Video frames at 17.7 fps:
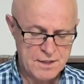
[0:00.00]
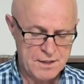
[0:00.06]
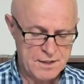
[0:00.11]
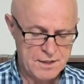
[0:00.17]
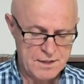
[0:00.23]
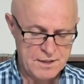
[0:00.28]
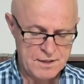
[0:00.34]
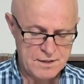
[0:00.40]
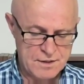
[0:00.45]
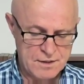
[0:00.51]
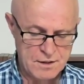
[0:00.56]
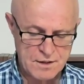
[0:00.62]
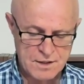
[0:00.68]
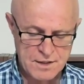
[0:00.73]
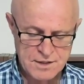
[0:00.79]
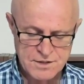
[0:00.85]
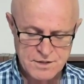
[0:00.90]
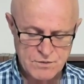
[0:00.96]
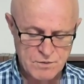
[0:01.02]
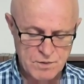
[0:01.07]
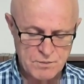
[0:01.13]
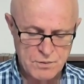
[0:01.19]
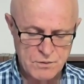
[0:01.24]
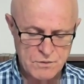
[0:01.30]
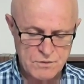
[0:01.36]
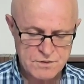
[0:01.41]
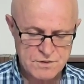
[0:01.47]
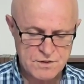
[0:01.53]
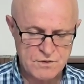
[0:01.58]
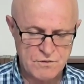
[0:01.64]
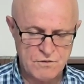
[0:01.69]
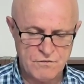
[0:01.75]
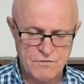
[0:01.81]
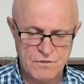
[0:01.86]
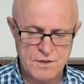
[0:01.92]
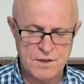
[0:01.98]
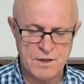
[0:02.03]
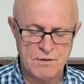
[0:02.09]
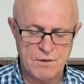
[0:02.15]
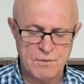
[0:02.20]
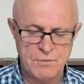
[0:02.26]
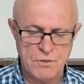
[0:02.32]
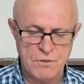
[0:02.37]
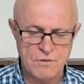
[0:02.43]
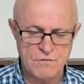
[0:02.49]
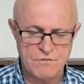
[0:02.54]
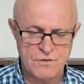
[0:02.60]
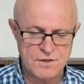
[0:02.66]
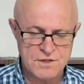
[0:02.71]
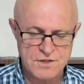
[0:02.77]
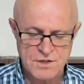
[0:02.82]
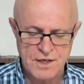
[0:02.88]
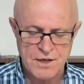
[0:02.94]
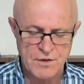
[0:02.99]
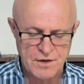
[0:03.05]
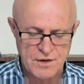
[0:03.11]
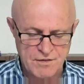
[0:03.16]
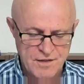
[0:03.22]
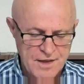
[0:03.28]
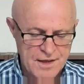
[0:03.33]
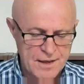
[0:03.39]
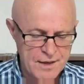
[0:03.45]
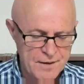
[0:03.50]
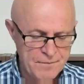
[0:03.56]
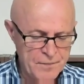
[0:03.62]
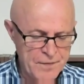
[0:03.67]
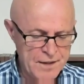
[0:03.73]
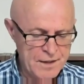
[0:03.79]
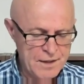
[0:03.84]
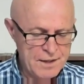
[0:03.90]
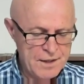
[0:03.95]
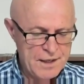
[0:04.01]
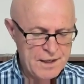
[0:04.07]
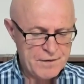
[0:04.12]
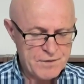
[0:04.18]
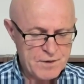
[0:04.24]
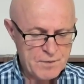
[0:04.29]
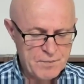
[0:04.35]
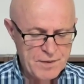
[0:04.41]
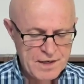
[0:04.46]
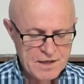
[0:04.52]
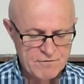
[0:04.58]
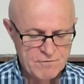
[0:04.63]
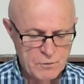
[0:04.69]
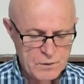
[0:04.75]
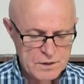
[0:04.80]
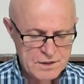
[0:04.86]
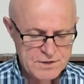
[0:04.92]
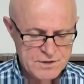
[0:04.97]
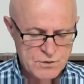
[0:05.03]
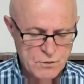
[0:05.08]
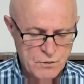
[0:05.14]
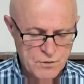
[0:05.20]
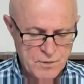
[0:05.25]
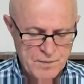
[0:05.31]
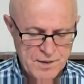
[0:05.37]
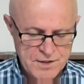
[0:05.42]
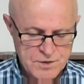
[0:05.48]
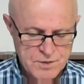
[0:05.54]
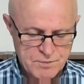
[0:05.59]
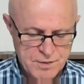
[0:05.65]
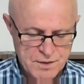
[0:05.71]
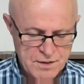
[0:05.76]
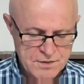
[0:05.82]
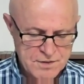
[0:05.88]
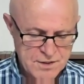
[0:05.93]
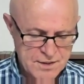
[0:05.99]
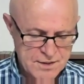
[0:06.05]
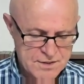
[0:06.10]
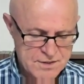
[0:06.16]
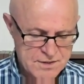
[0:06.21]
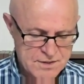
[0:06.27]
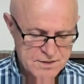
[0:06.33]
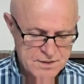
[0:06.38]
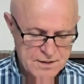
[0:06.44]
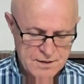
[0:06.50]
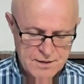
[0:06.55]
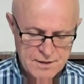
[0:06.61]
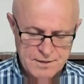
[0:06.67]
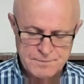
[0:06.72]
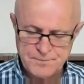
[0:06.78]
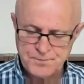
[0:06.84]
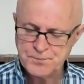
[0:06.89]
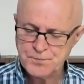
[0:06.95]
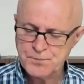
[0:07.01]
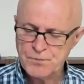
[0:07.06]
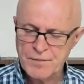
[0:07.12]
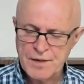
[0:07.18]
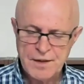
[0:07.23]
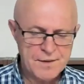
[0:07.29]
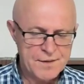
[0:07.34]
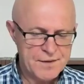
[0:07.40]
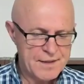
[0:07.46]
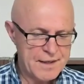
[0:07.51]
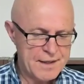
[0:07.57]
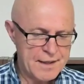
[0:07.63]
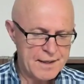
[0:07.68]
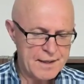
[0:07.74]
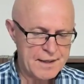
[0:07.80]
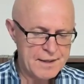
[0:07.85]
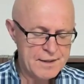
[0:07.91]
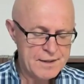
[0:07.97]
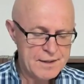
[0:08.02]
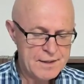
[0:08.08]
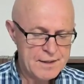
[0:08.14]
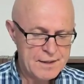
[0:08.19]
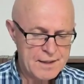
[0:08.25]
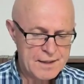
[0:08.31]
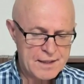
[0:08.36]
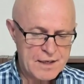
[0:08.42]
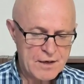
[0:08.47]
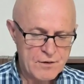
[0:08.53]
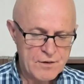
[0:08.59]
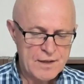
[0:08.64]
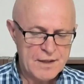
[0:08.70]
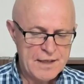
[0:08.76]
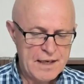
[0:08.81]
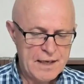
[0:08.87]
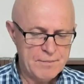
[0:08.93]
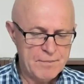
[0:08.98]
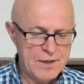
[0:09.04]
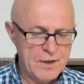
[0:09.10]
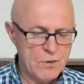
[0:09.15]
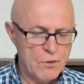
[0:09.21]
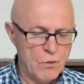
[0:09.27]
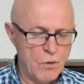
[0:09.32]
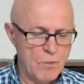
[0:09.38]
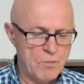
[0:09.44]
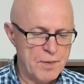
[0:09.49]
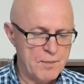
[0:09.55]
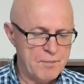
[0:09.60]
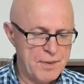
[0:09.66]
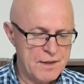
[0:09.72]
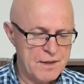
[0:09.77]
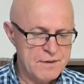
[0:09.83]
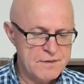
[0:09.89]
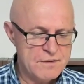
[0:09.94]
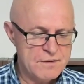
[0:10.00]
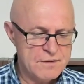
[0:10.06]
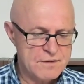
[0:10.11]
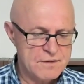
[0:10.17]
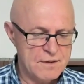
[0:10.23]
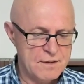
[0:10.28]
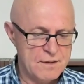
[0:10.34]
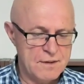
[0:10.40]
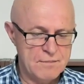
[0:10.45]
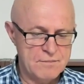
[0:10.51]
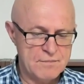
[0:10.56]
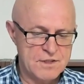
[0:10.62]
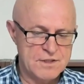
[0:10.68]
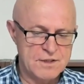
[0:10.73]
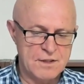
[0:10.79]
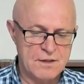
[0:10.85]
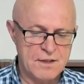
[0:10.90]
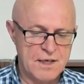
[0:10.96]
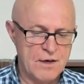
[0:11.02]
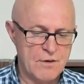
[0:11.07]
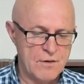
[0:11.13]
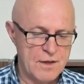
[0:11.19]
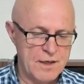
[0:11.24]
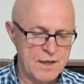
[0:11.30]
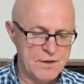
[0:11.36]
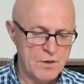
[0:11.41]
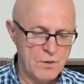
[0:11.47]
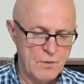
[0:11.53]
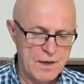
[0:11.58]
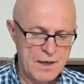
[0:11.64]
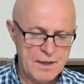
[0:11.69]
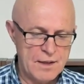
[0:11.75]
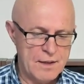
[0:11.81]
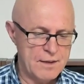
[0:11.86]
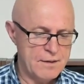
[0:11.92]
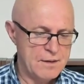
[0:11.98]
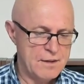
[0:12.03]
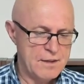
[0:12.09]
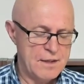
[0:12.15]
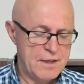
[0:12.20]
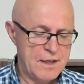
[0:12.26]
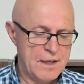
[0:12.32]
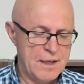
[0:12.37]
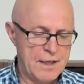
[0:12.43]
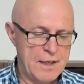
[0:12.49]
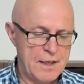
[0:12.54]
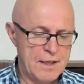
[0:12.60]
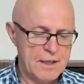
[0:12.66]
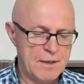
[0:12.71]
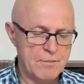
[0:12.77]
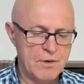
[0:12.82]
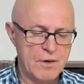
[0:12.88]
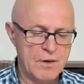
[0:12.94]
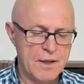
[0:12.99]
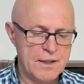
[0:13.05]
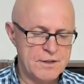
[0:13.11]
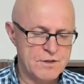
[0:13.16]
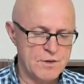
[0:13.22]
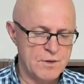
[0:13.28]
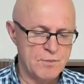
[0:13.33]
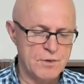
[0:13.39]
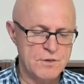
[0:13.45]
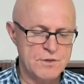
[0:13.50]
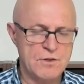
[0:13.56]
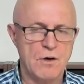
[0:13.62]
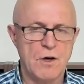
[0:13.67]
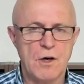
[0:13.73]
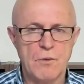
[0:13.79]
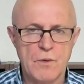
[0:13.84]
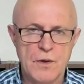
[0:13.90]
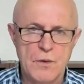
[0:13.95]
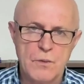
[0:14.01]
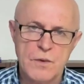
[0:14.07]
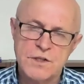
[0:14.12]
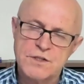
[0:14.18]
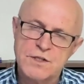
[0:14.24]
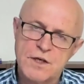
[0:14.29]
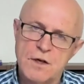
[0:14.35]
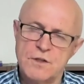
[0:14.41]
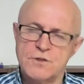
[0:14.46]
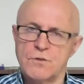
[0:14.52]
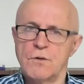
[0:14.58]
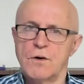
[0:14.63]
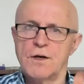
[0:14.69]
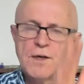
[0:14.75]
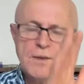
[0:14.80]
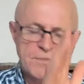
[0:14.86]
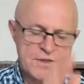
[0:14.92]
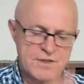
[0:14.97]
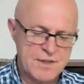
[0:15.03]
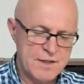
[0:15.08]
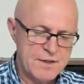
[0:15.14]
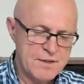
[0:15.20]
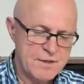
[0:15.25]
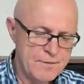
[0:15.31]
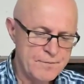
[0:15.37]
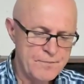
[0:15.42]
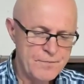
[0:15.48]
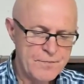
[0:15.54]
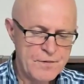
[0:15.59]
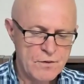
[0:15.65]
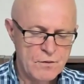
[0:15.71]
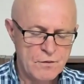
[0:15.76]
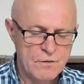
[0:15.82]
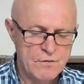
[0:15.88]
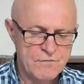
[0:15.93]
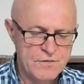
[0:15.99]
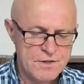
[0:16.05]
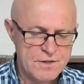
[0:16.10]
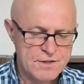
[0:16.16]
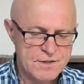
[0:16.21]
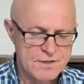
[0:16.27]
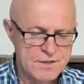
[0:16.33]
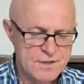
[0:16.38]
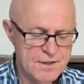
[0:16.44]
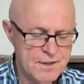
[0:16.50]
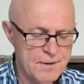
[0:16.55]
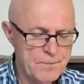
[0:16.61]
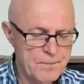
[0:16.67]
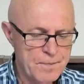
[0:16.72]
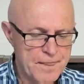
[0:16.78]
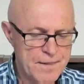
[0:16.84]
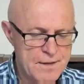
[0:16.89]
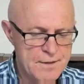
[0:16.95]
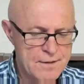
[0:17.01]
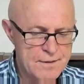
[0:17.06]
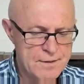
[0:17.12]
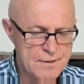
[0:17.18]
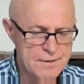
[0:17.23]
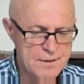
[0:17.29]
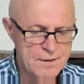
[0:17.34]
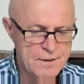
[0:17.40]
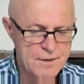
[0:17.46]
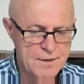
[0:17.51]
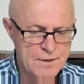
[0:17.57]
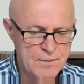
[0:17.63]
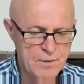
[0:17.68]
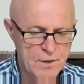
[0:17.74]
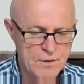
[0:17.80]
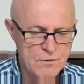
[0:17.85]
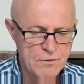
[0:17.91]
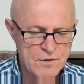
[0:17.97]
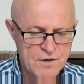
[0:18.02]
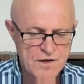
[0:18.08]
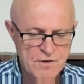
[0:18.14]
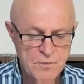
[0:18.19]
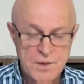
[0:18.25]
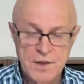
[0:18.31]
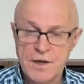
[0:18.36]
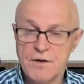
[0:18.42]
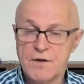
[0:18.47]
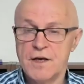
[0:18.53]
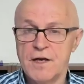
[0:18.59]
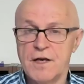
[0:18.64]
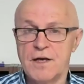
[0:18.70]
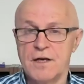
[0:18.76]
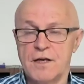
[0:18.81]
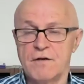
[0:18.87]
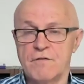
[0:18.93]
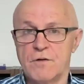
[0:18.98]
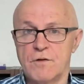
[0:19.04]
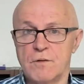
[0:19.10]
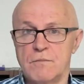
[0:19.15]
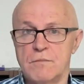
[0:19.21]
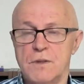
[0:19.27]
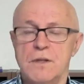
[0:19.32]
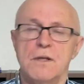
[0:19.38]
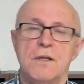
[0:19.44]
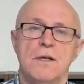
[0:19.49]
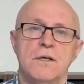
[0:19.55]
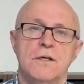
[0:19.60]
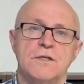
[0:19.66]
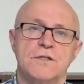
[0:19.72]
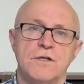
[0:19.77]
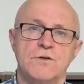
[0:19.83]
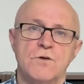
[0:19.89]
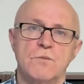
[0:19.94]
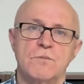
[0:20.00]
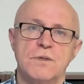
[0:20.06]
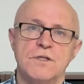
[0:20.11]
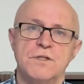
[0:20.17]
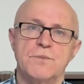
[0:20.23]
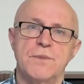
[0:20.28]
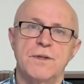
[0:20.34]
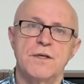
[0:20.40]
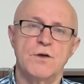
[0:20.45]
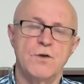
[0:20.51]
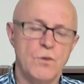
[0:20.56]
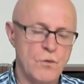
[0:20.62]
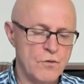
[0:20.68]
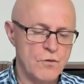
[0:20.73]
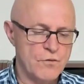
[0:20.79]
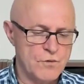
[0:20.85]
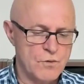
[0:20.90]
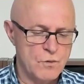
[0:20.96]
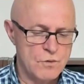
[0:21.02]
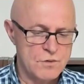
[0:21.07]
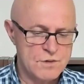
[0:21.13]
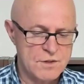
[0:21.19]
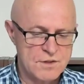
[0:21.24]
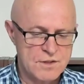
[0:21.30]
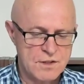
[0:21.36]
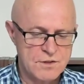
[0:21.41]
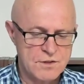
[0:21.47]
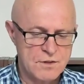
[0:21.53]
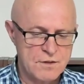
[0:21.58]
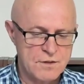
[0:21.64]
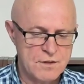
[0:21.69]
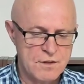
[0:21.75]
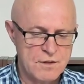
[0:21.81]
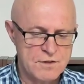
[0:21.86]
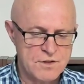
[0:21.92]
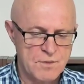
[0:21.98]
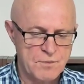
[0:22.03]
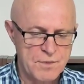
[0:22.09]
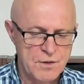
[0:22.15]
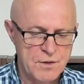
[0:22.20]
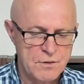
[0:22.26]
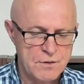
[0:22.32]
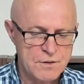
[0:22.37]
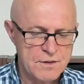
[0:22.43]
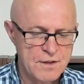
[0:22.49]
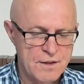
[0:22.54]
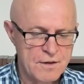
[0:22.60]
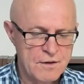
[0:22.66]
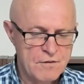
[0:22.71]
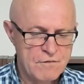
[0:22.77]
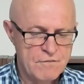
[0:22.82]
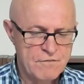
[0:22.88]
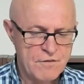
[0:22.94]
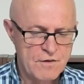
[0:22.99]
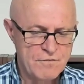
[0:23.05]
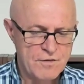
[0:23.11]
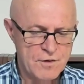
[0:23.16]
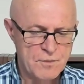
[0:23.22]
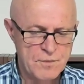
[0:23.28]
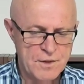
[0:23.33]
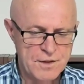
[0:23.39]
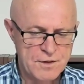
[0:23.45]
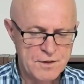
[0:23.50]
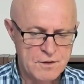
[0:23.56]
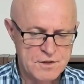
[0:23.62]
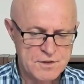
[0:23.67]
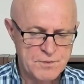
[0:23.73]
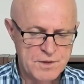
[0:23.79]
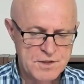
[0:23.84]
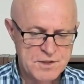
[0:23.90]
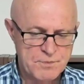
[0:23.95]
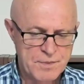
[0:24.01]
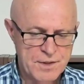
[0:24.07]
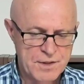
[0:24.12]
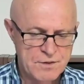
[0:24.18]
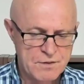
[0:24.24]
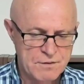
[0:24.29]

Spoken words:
and location reports, and you'll find our report for this area there. At the back of it, we list all the major projects that are currently happening or proposed. There's currently underway an upgrade to the Bruce Highway, which goes right up the centre of this local government area, heading from central Brisbane north towards the Sunshine Coast and beyond. $500 million being spent